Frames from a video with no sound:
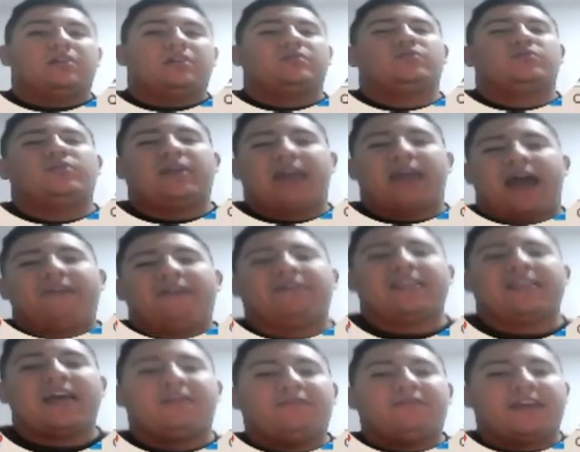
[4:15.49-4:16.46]
having
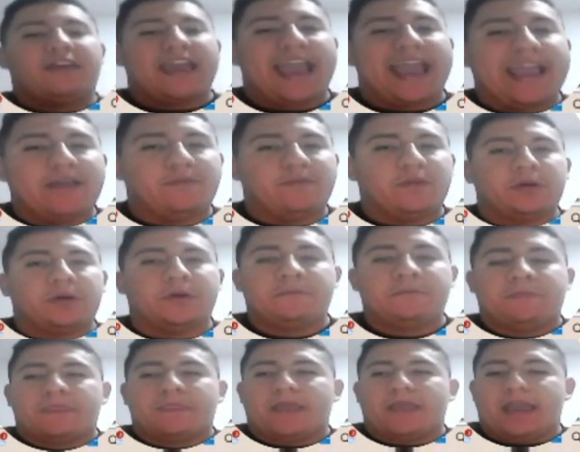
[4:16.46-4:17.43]
that behavior
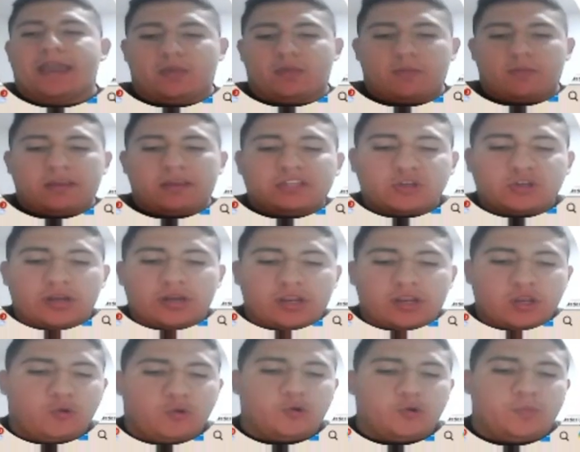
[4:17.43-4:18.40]
and make sure that you're
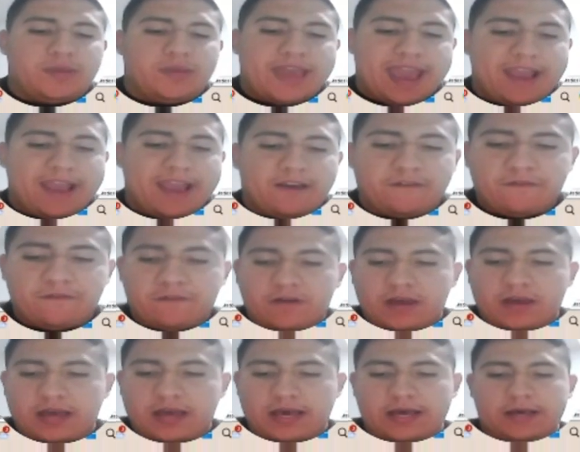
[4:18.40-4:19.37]
going to behave
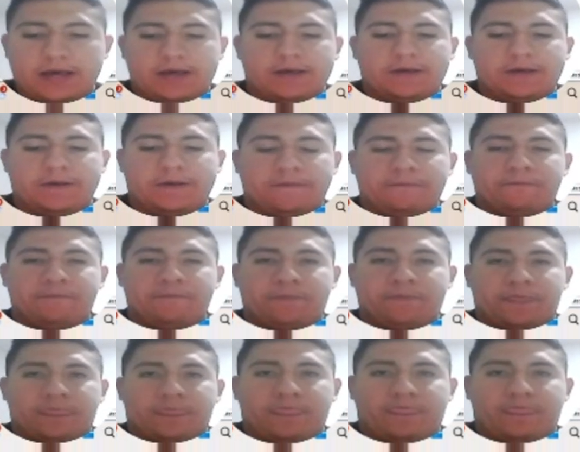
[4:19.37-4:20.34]

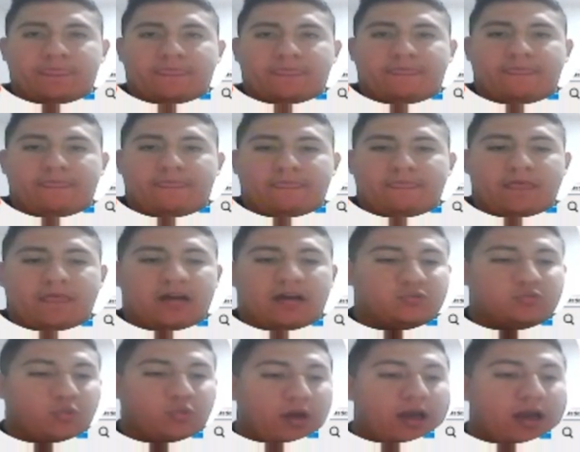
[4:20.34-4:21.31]

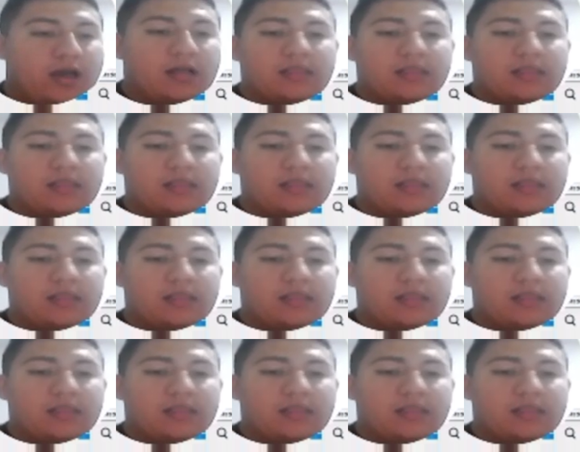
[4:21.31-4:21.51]
as well